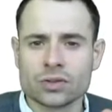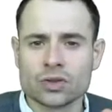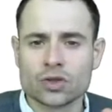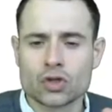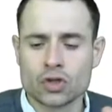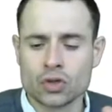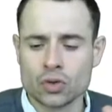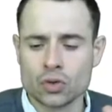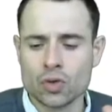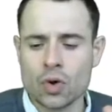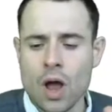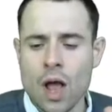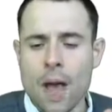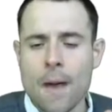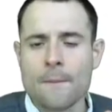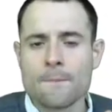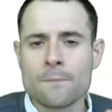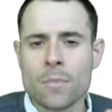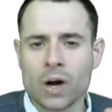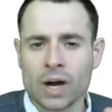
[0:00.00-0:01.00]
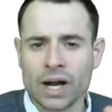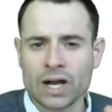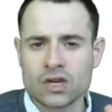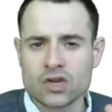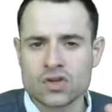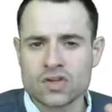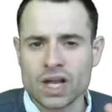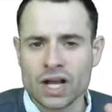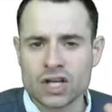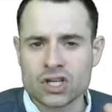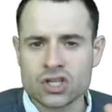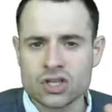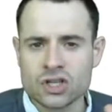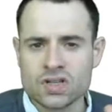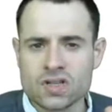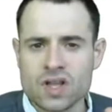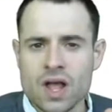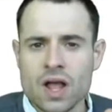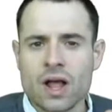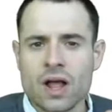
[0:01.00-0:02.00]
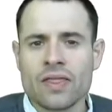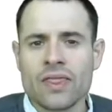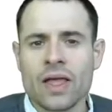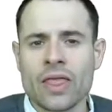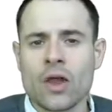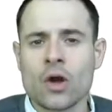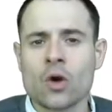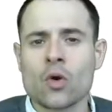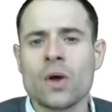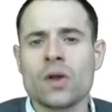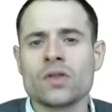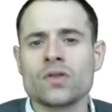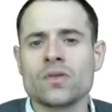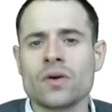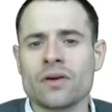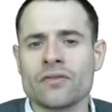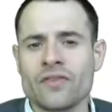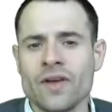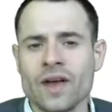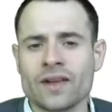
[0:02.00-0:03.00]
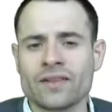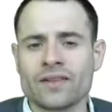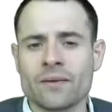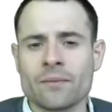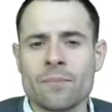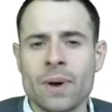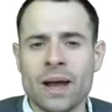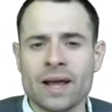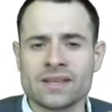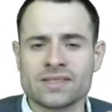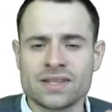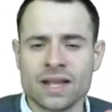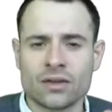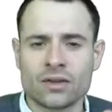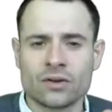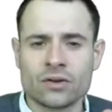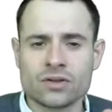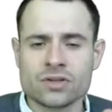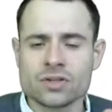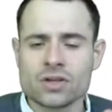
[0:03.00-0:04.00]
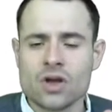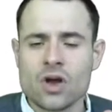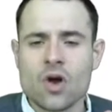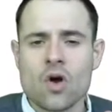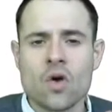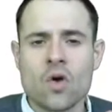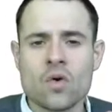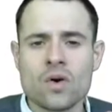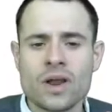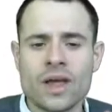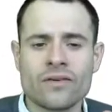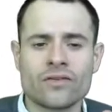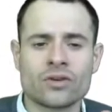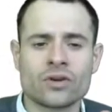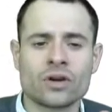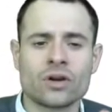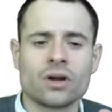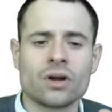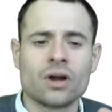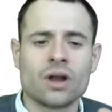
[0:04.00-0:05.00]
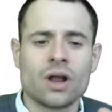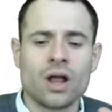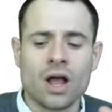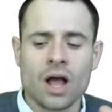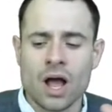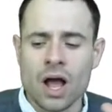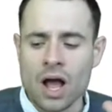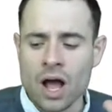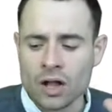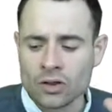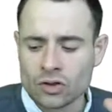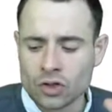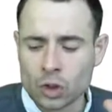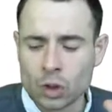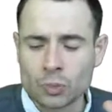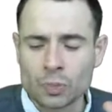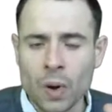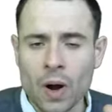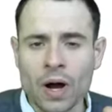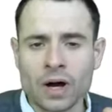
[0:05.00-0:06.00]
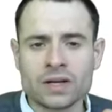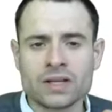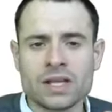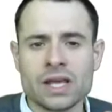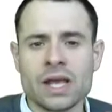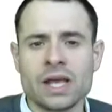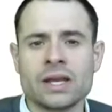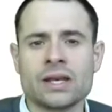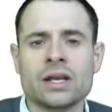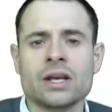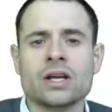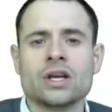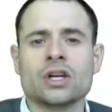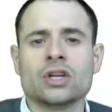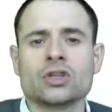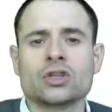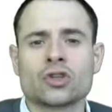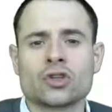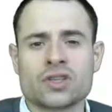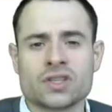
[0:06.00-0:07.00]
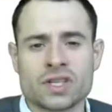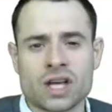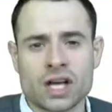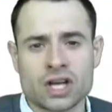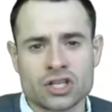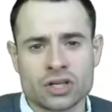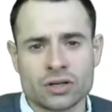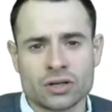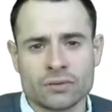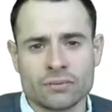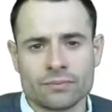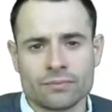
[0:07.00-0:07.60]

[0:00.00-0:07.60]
to market transactions that are going to affect bystanders who never took part in the transaction.